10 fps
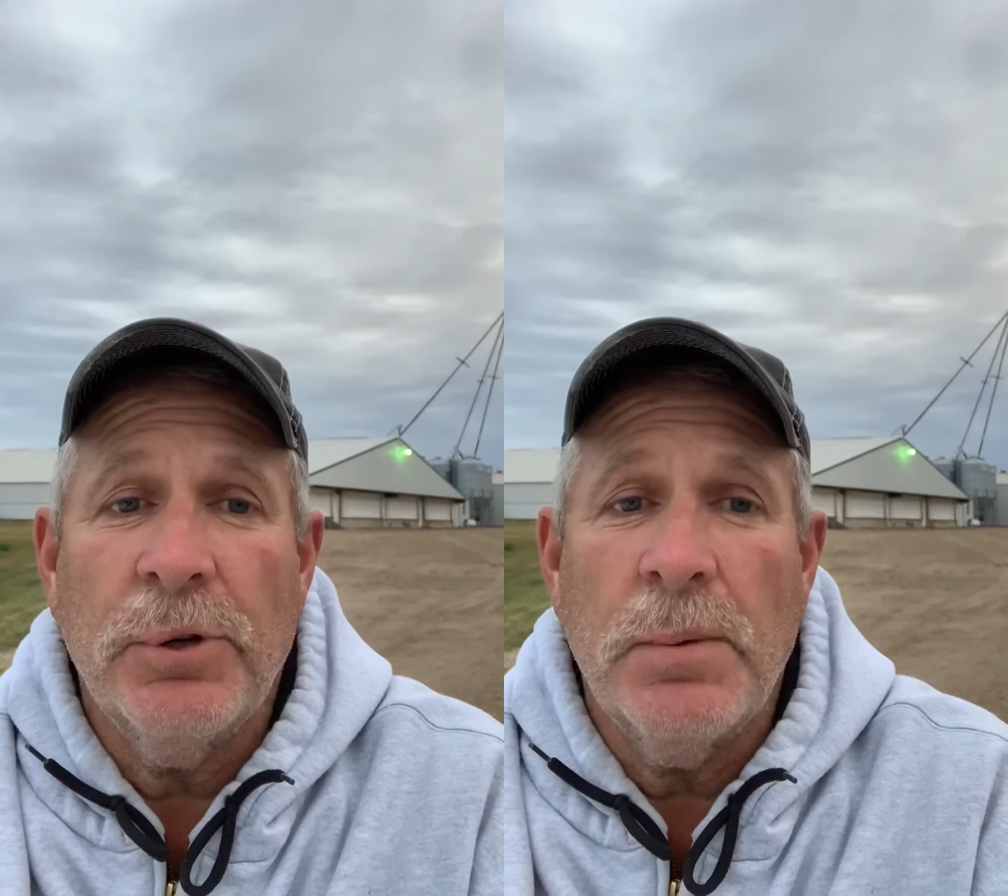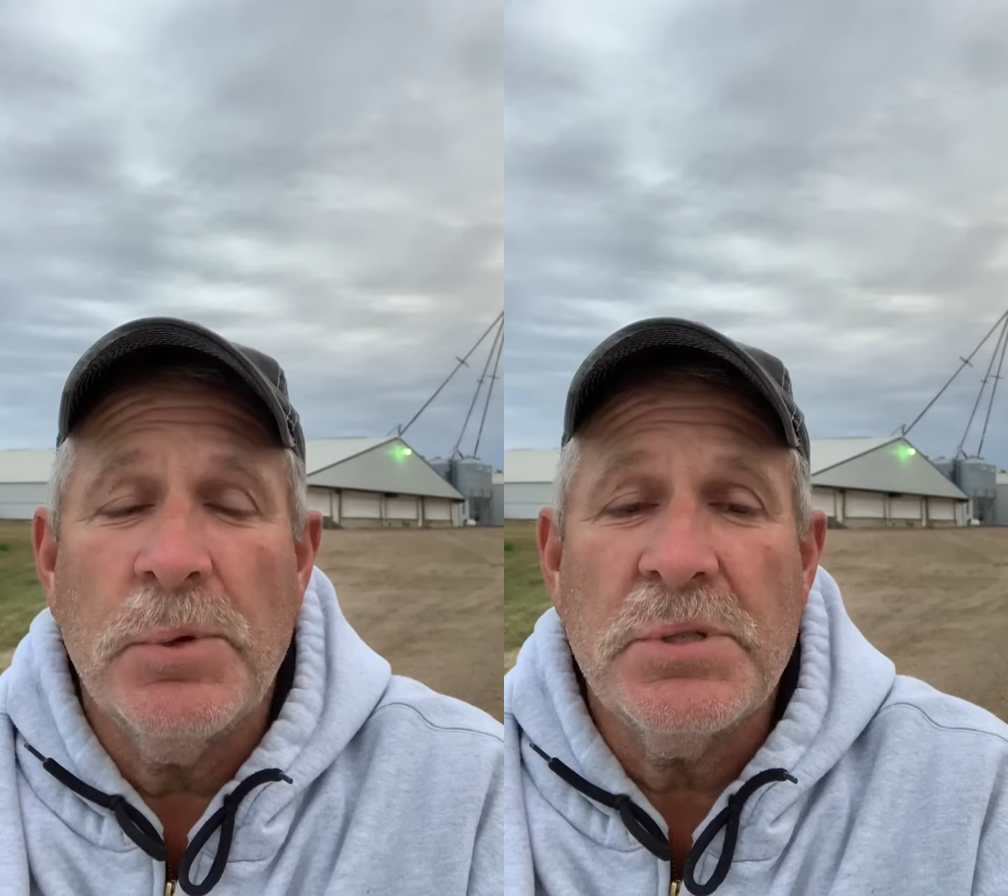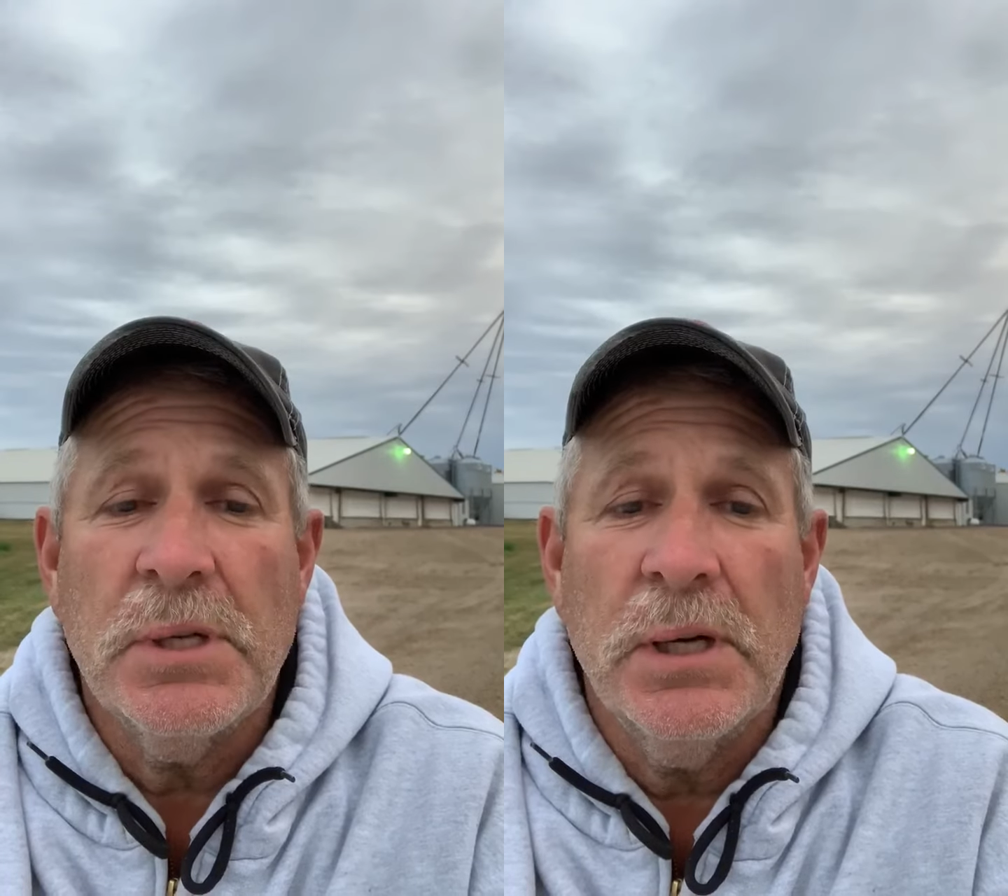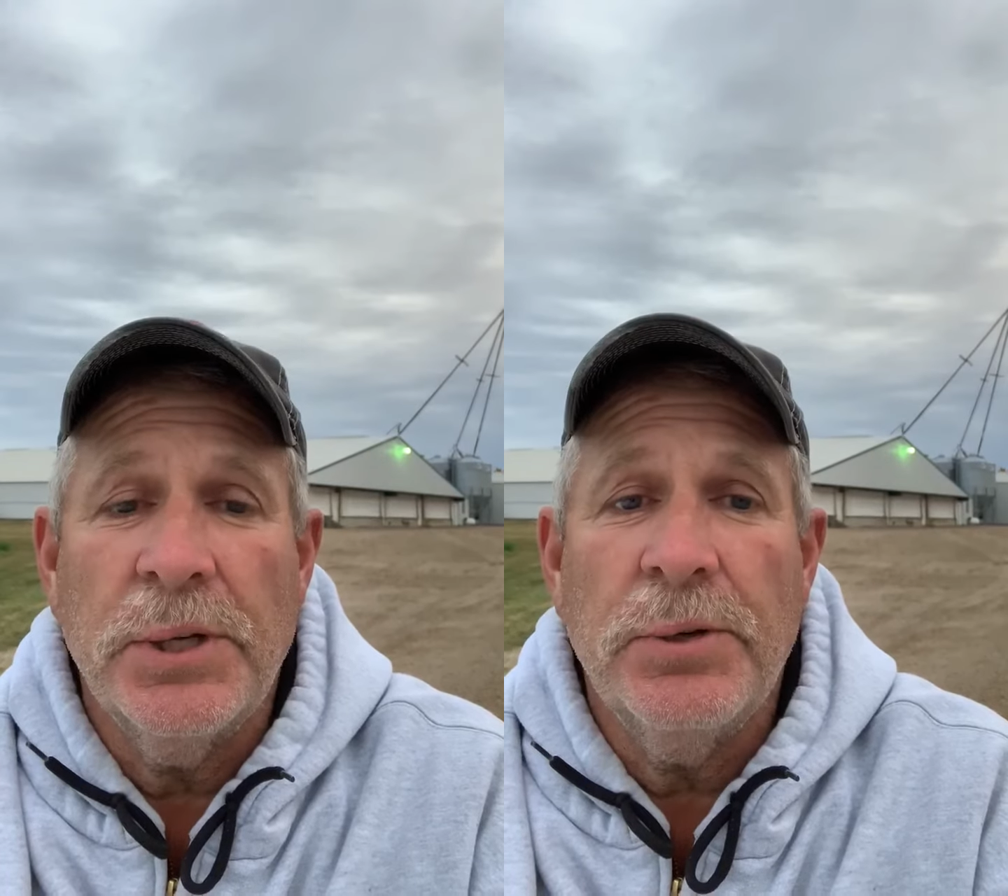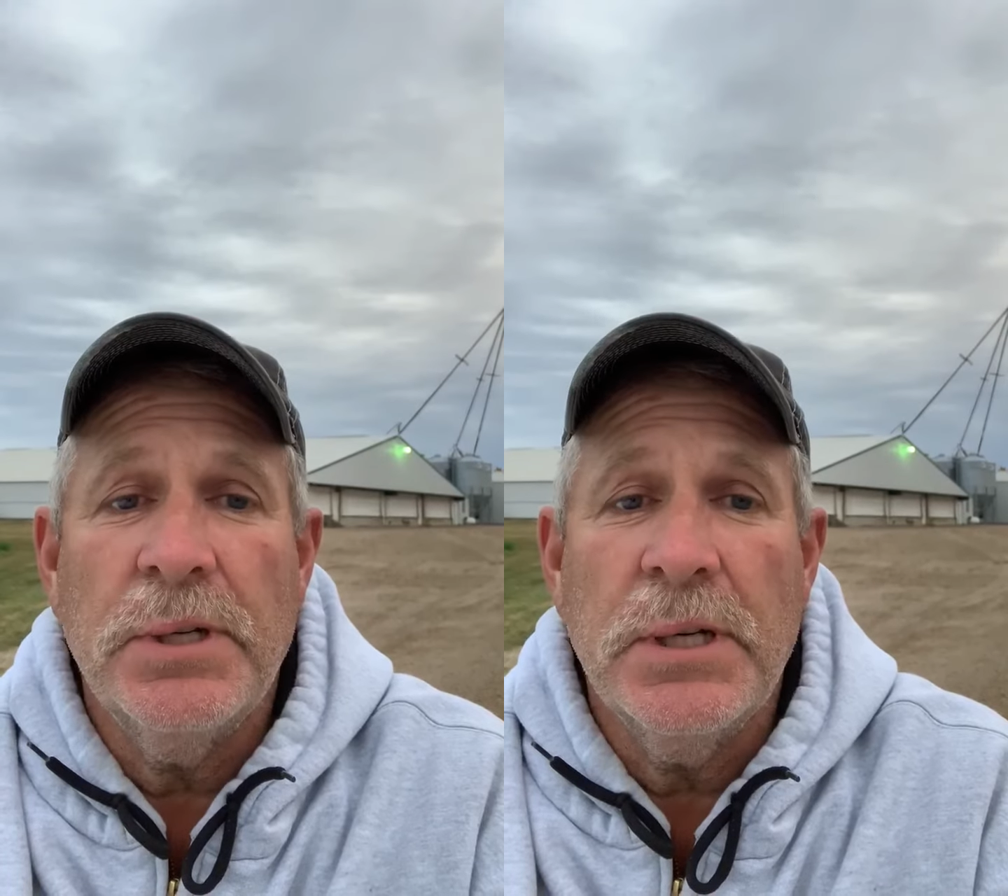almost
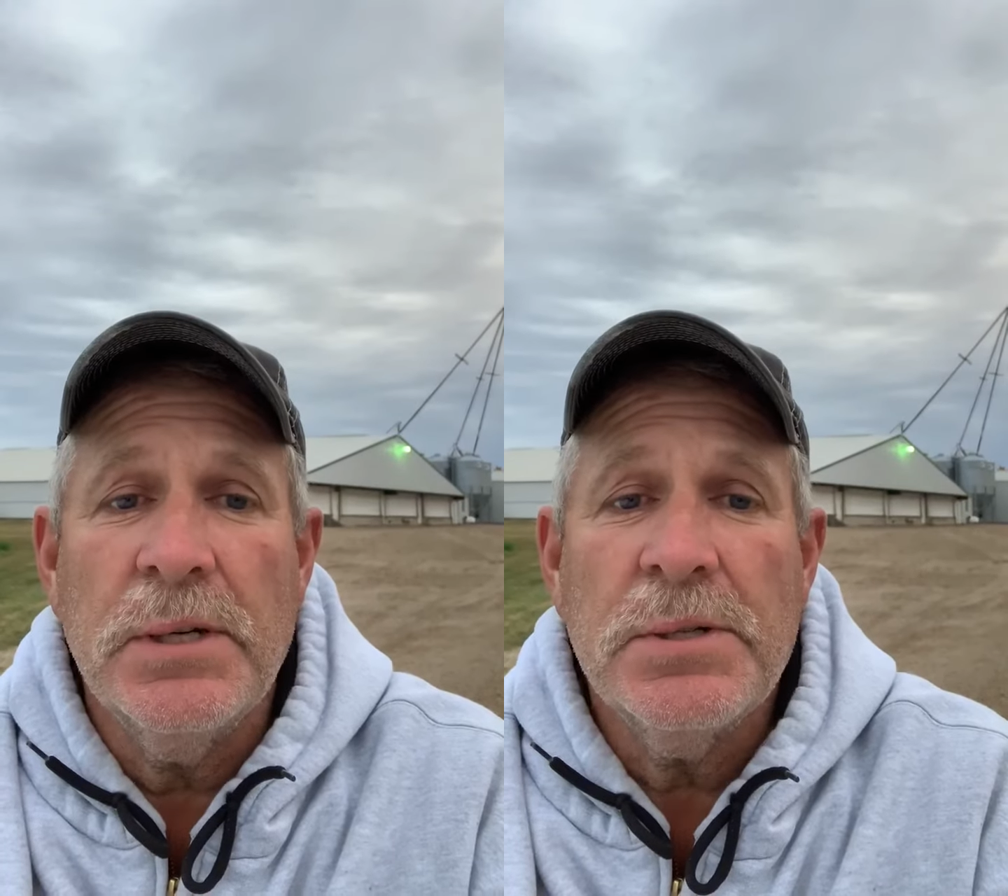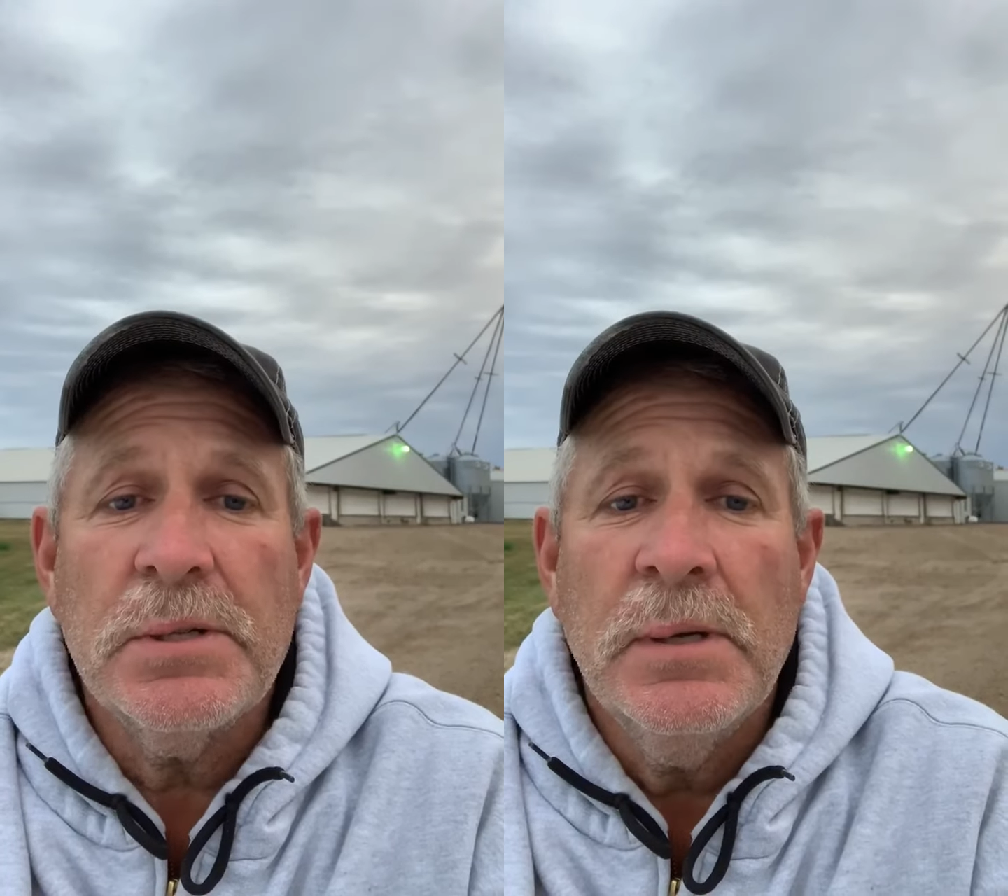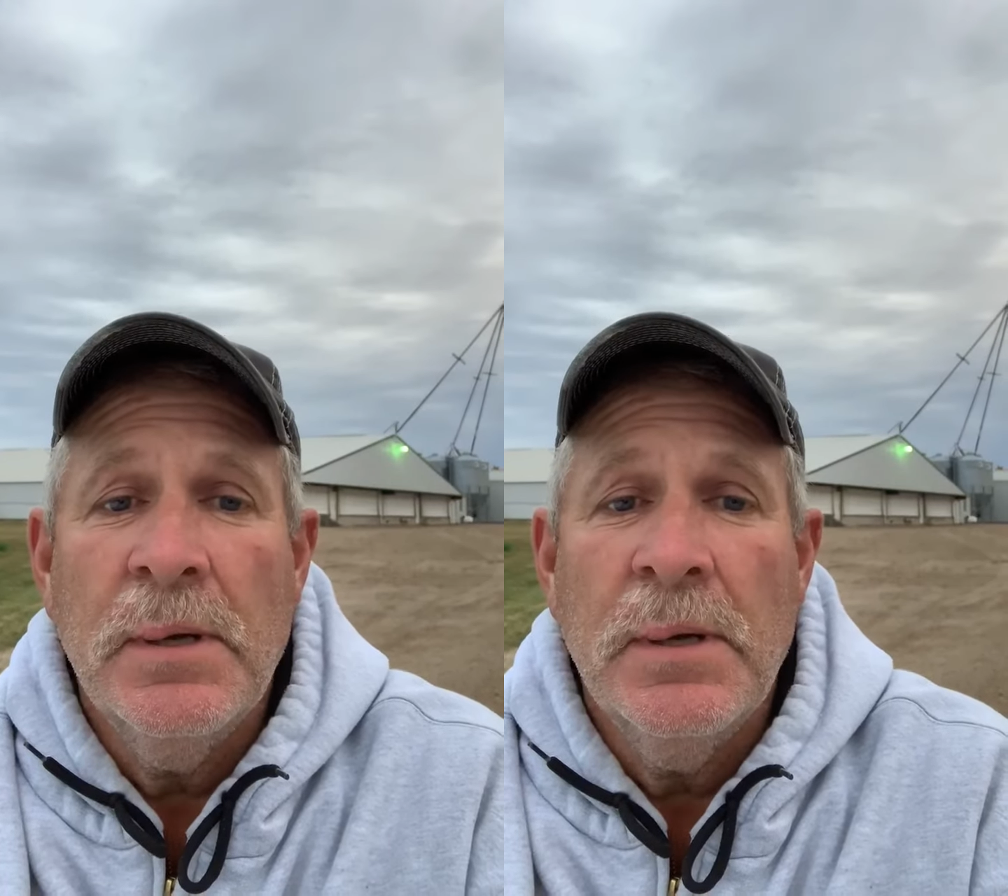100 years,